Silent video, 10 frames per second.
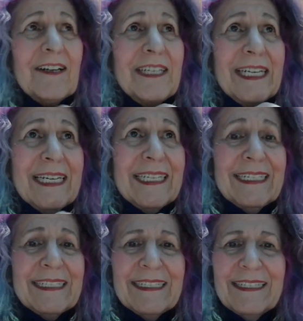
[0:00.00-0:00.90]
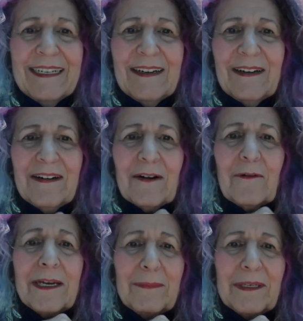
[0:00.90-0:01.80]
our daddy,
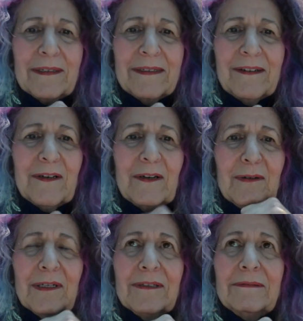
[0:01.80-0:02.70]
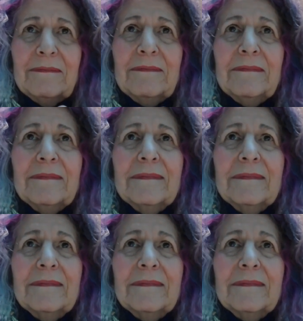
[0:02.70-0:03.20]
our Grammy, our Nona,